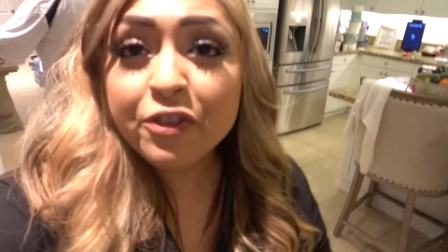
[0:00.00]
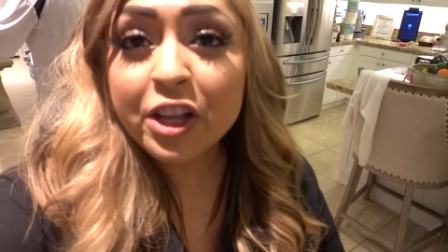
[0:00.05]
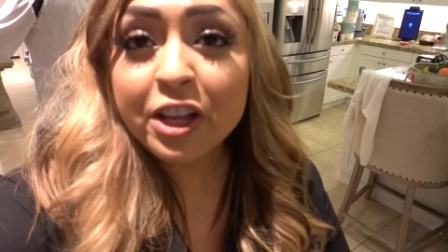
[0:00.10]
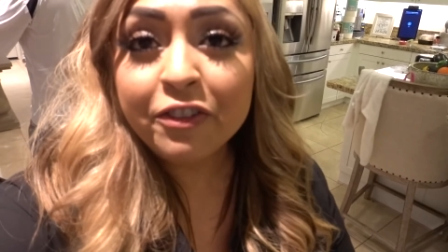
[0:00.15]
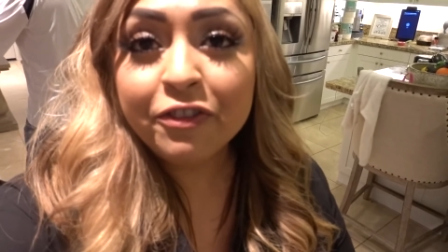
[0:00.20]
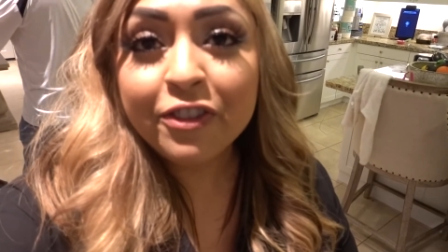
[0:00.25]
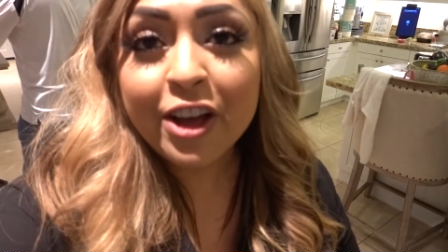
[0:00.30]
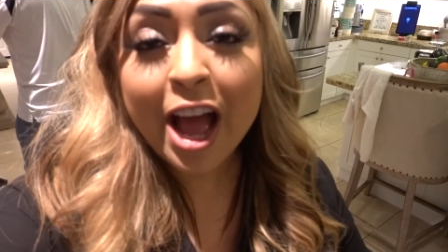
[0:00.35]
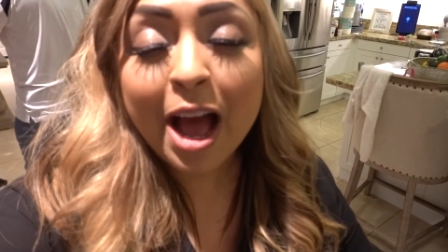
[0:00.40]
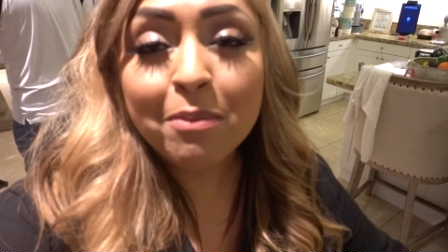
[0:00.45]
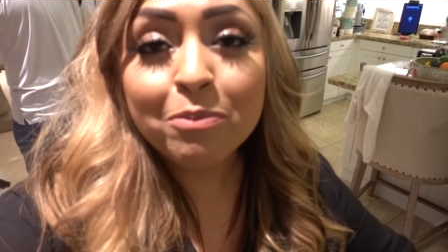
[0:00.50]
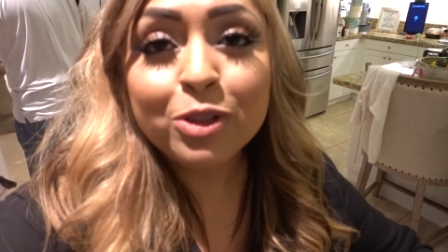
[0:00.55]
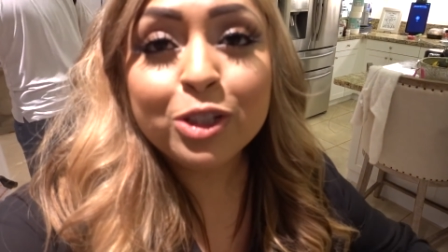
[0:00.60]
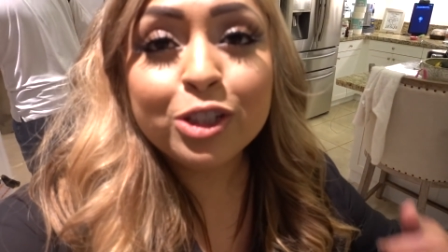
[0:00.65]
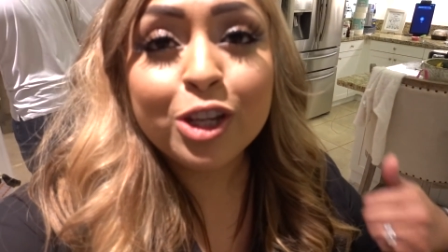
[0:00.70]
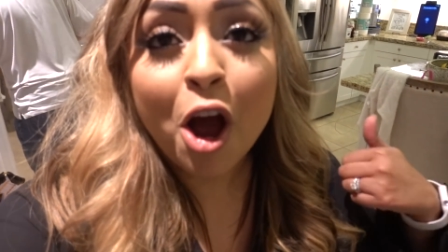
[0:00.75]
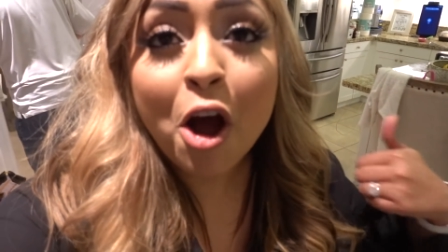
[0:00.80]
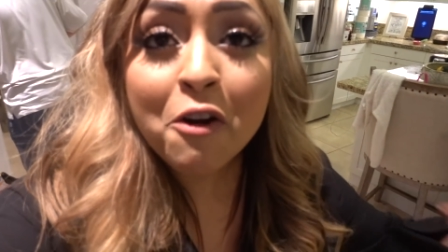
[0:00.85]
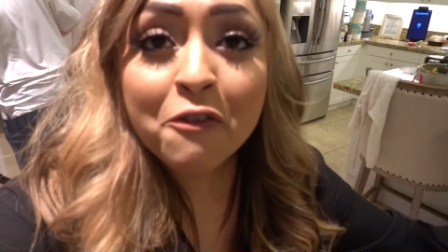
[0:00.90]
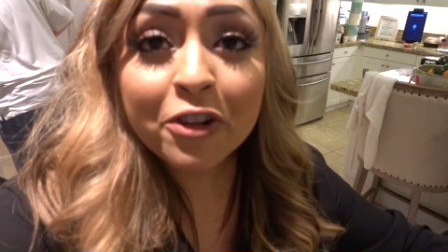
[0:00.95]
Foley fam,
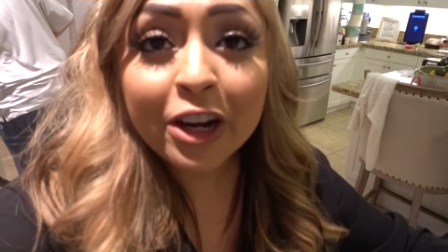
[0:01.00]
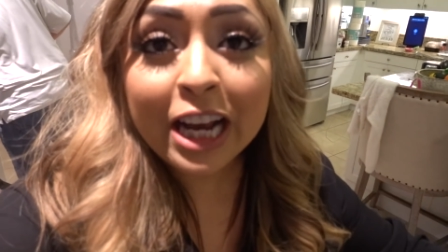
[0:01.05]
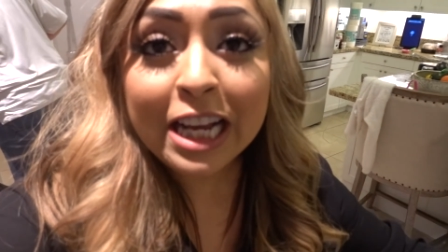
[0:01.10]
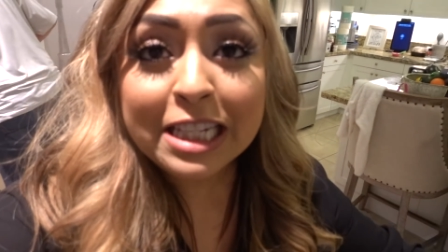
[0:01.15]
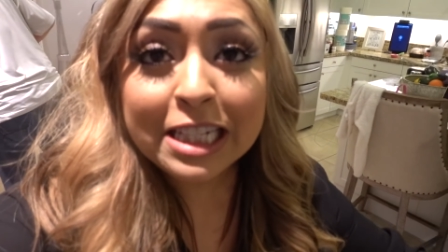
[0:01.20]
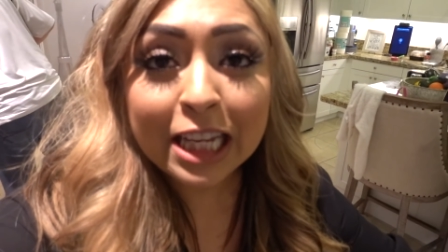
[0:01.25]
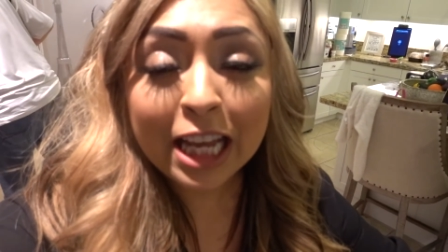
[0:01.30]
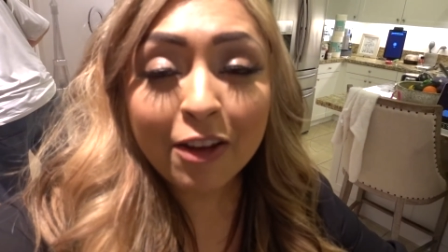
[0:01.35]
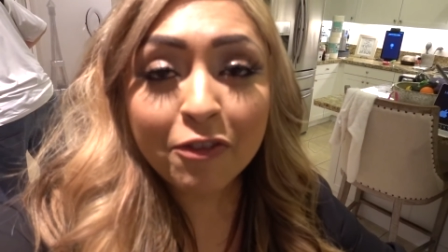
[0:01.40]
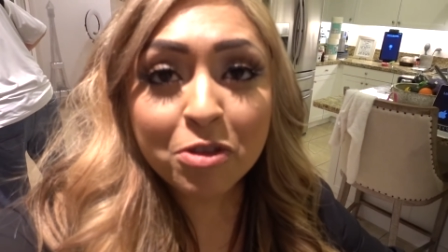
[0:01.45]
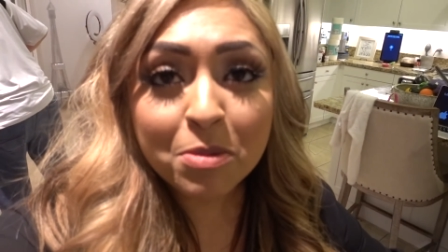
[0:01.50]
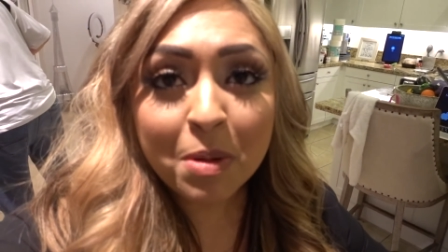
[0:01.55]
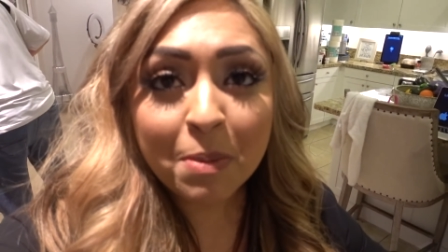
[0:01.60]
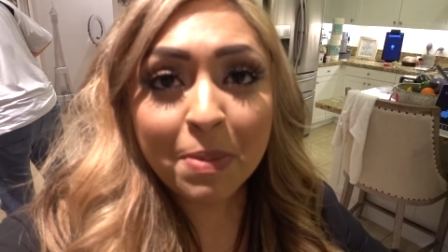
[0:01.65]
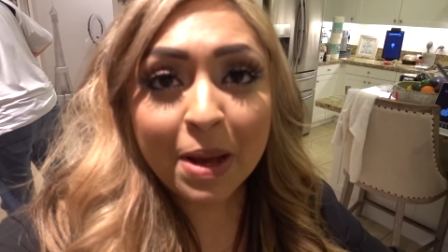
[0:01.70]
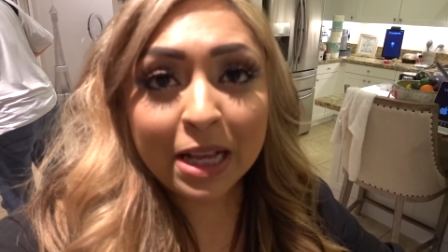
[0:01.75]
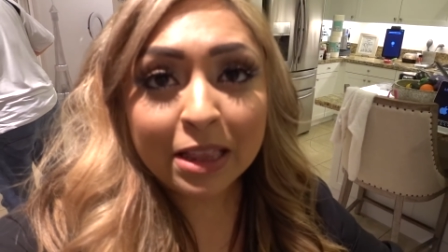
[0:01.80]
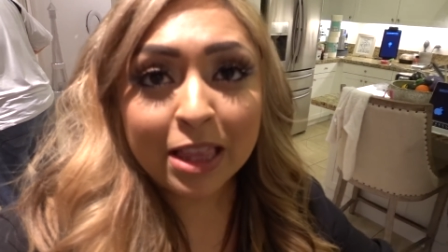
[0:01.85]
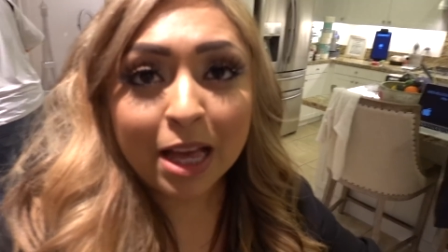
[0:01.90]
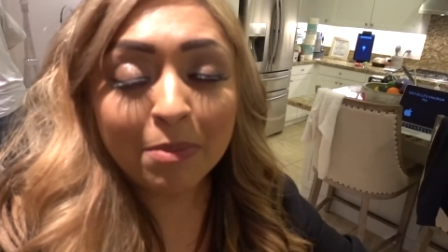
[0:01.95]
don't forget to give them a
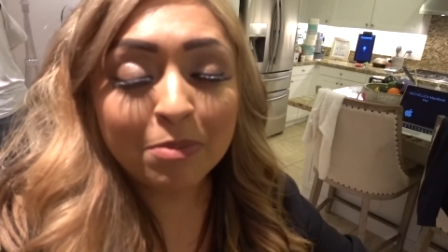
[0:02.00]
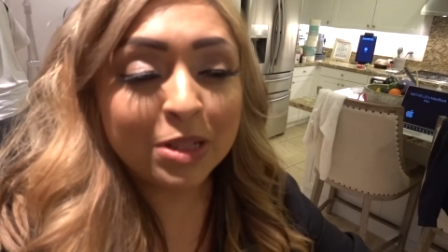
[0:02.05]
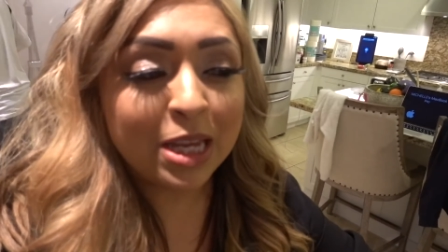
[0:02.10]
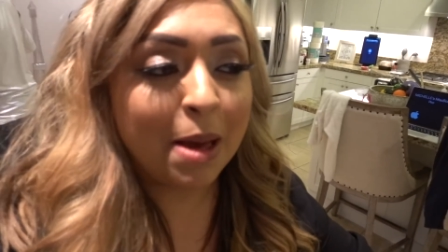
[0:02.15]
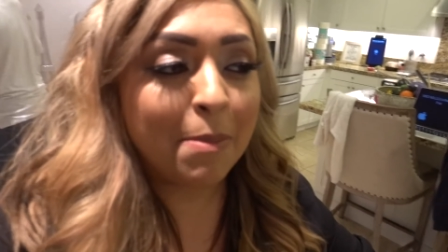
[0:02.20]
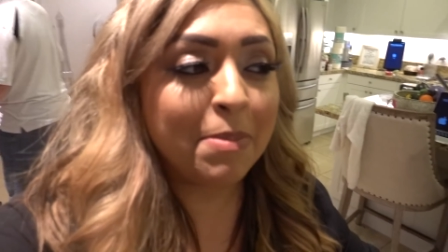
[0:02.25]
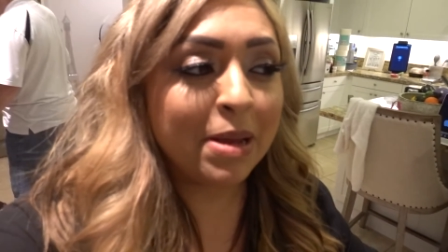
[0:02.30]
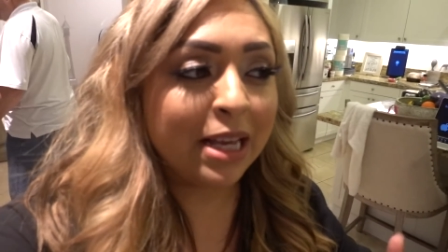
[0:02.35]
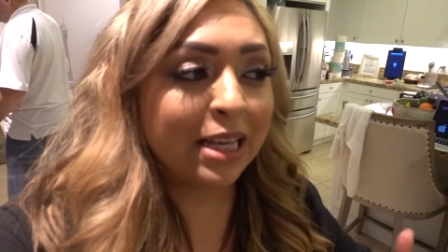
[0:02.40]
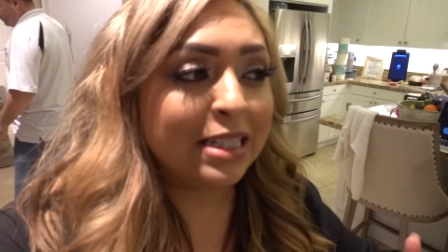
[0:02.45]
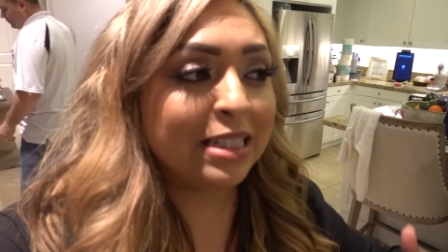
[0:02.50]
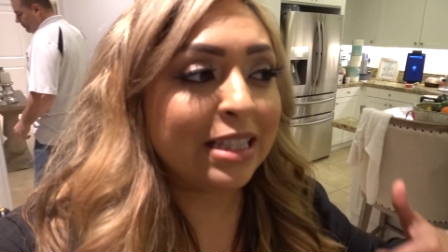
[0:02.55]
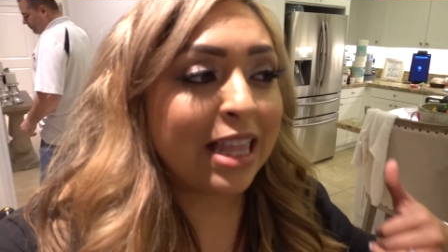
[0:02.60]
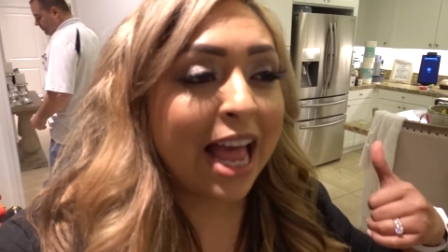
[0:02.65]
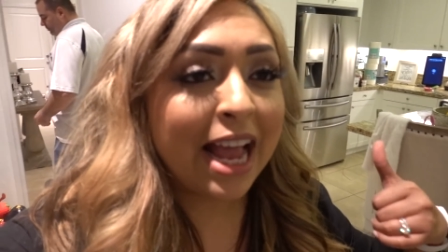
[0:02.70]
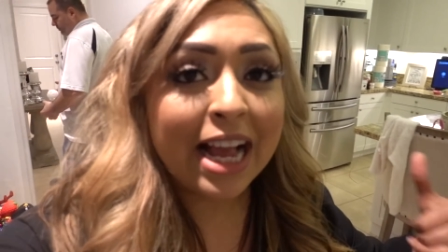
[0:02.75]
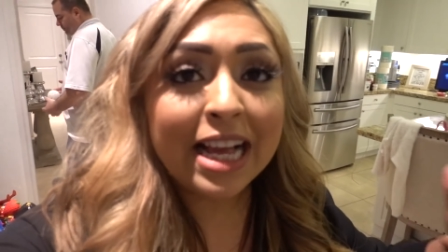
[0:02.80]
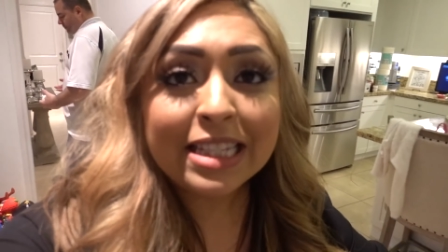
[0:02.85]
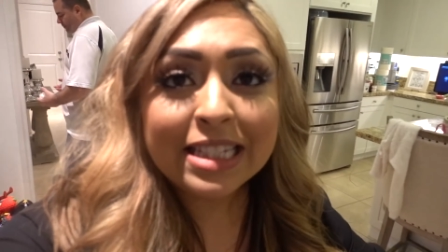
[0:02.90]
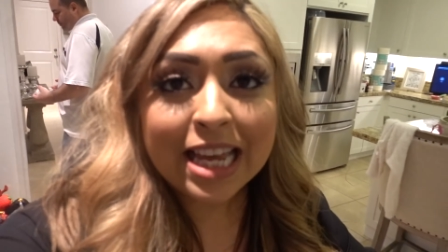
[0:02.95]
big thumbs up because
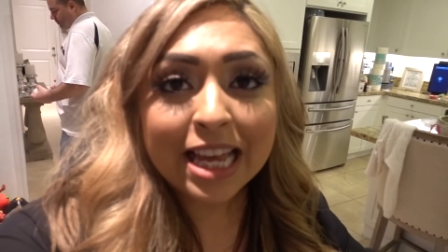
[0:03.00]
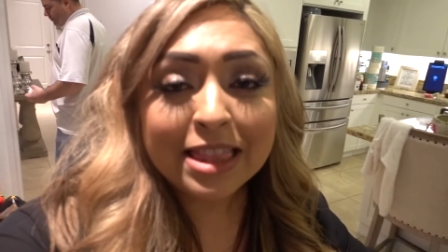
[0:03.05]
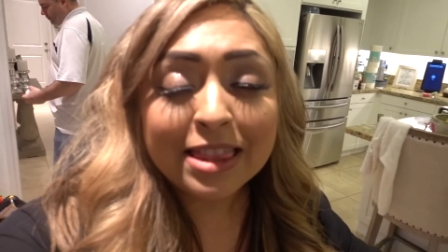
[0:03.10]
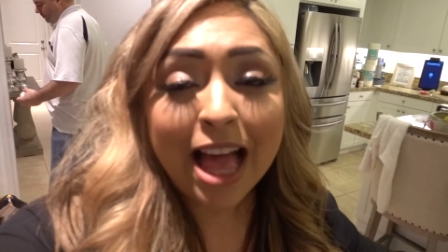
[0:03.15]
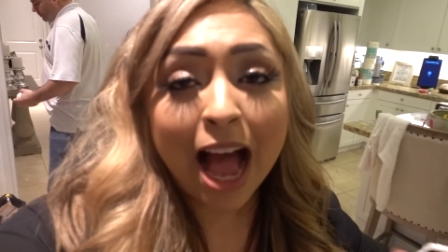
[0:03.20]
like I said,